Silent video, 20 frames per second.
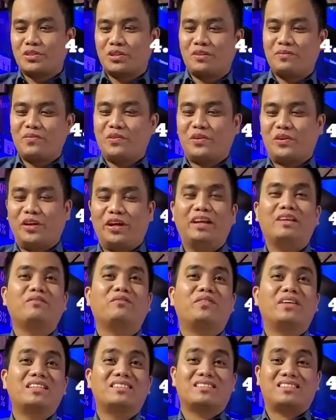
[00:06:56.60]
of your
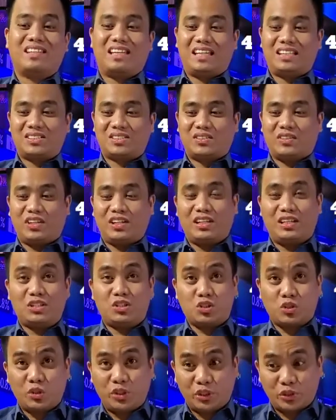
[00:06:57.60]
investing? So it is
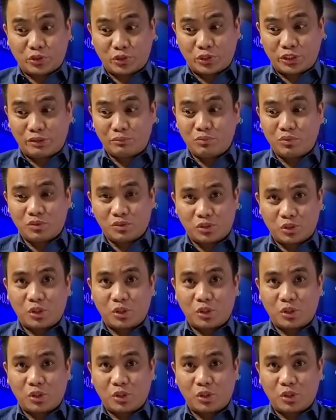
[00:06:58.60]
short-term